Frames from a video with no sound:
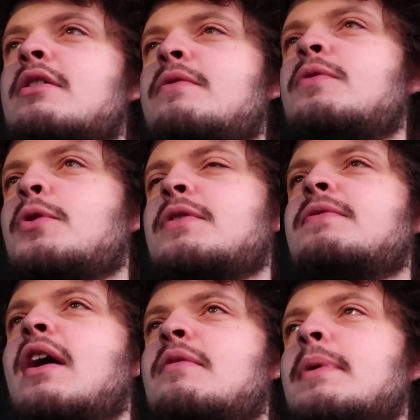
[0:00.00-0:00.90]
another
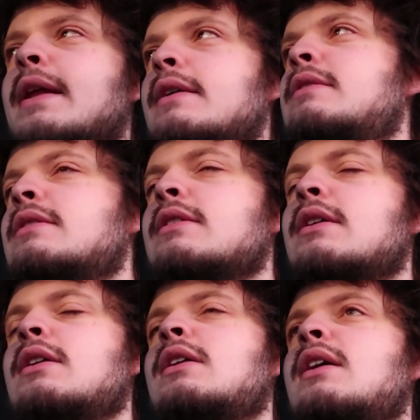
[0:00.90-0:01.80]
45 minutes,
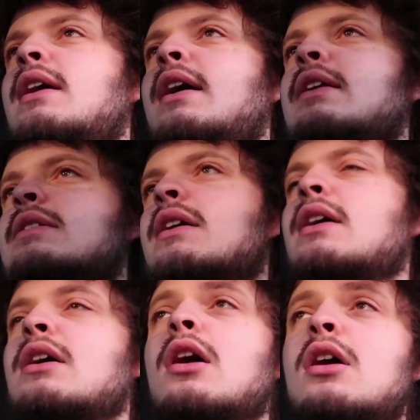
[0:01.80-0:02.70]
and
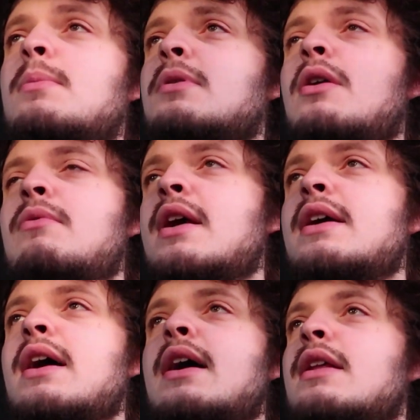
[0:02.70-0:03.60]
got up, got
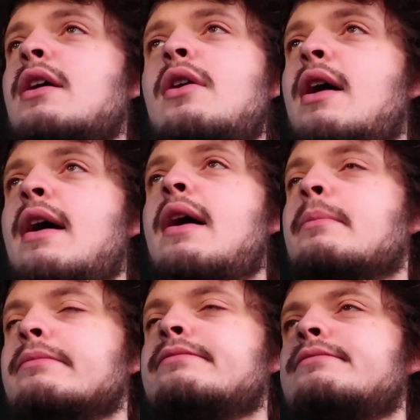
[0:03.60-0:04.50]
ready, and here I
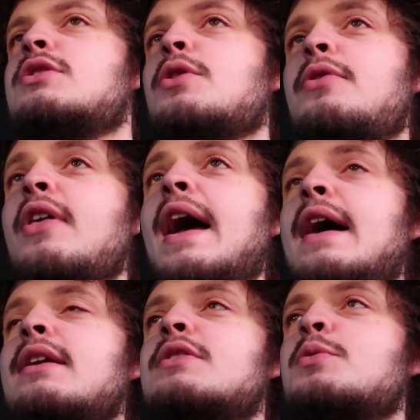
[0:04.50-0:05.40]
am. So
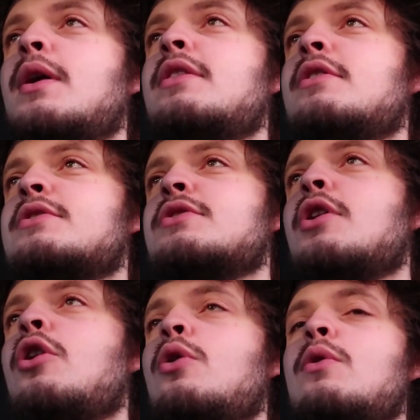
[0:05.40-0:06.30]
that is why there's
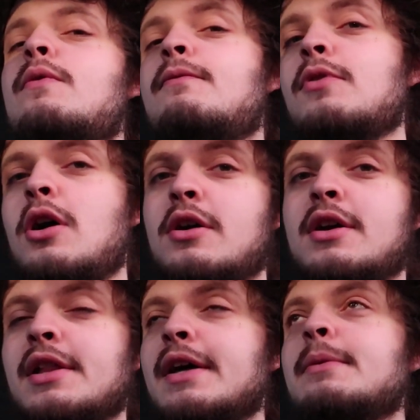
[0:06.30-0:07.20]
no
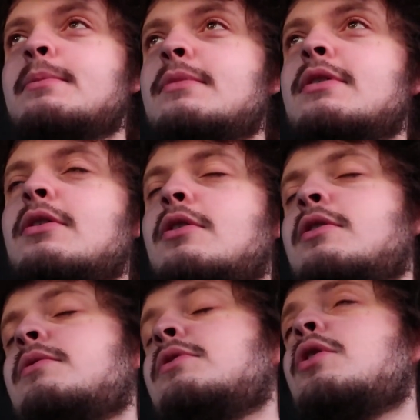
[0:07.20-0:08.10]
vlog clip,
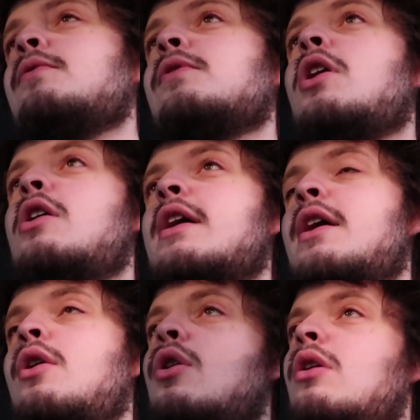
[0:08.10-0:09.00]
or no vlog
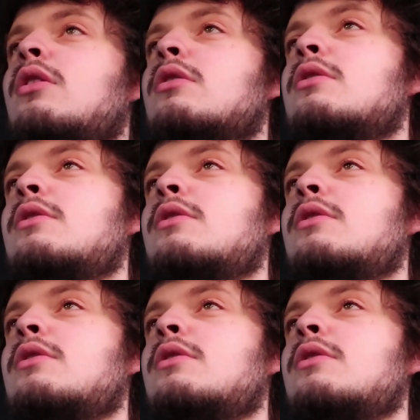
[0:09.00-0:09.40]
at all,